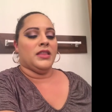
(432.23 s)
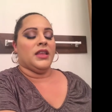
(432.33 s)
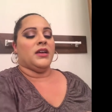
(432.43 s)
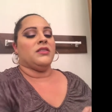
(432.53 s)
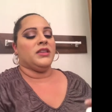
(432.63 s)

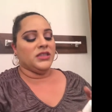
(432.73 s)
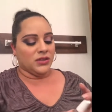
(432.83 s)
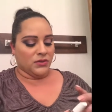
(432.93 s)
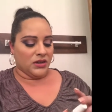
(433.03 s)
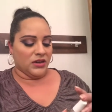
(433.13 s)
Now this
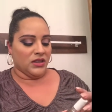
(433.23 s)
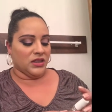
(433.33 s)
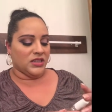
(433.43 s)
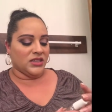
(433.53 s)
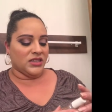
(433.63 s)
one,
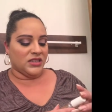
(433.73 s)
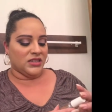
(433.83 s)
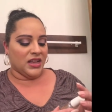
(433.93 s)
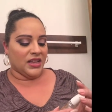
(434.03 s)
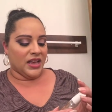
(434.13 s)
this is the
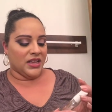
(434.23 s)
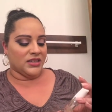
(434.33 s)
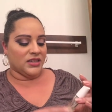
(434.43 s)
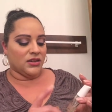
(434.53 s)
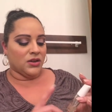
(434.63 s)
Sally
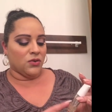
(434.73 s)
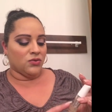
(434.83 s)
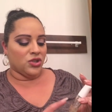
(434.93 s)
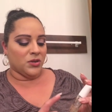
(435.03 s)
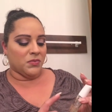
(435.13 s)
Hansen No
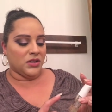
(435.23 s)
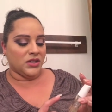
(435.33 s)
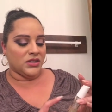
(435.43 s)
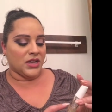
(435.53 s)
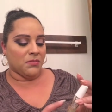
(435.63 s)
Chip
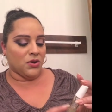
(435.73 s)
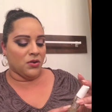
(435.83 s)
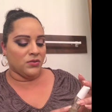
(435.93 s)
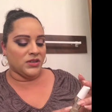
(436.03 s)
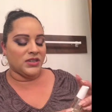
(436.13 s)
Top
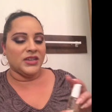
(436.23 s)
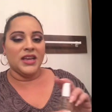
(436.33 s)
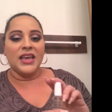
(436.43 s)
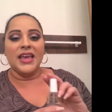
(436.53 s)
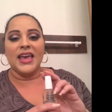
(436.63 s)
Coat.
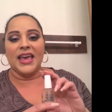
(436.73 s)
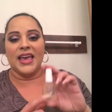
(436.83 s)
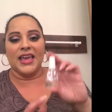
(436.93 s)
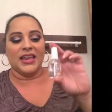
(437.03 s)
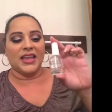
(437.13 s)

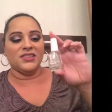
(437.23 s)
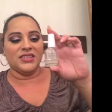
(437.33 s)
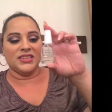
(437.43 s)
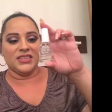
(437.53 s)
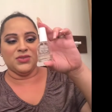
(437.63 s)
And as you
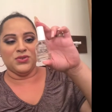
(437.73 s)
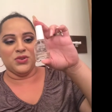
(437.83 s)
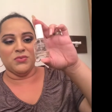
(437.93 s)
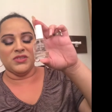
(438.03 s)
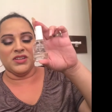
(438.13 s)
can see, this one's
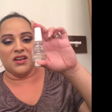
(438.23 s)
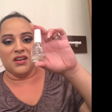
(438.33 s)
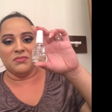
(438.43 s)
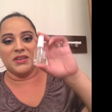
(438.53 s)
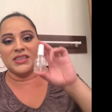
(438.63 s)
almost
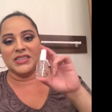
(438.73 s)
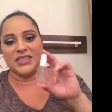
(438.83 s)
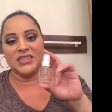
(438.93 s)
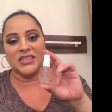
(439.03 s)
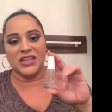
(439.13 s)
gone because
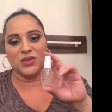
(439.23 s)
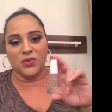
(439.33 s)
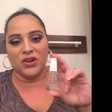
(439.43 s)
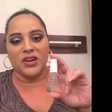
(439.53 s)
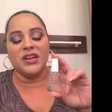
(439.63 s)
this does
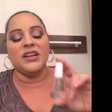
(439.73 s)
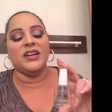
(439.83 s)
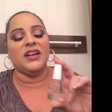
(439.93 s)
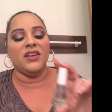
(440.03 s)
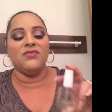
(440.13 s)
work.
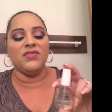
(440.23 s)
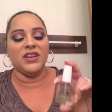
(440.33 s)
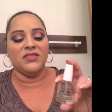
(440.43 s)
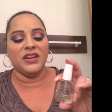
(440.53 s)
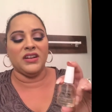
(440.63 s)
I
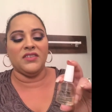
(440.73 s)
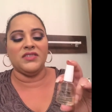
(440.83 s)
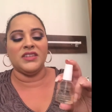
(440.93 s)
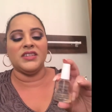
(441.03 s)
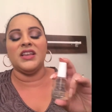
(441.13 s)
really, really love
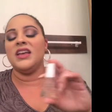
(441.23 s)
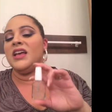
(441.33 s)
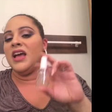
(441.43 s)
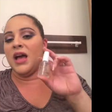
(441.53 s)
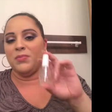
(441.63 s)
this.
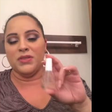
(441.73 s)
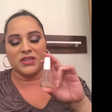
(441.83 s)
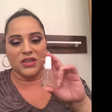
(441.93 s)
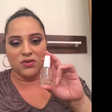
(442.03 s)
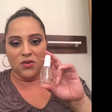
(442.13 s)
I put this
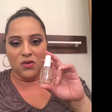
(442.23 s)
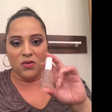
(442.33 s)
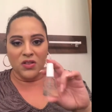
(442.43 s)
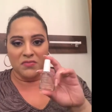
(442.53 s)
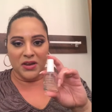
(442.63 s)
on
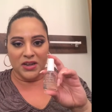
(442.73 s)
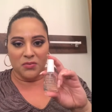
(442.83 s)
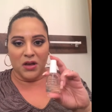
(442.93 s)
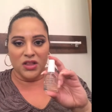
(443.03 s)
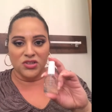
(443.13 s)
all of my nail
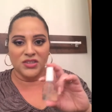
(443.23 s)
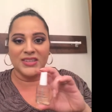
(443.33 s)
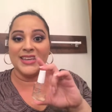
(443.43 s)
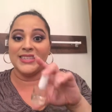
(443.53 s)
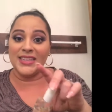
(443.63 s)
polishes
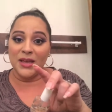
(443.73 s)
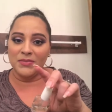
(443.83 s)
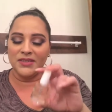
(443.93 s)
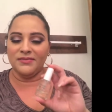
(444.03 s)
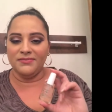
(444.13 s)

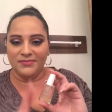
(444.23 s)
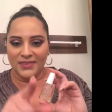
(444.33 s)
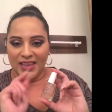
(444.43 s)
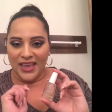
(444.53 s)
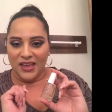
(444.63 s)
except
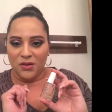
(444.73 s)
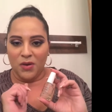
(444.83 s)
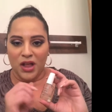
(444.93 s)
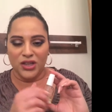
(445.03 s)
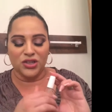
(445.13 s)
KL
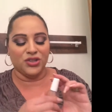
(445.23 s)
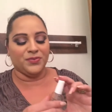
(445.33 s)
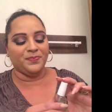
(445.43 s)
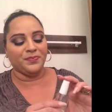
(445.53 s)
Polish.